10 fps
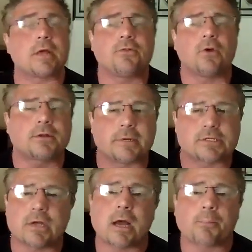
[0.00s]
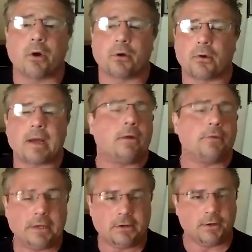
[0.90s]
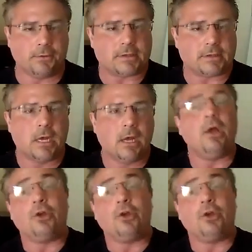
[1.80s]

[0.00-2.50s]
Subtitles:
I talked to my stockbroker. I don't need to do this.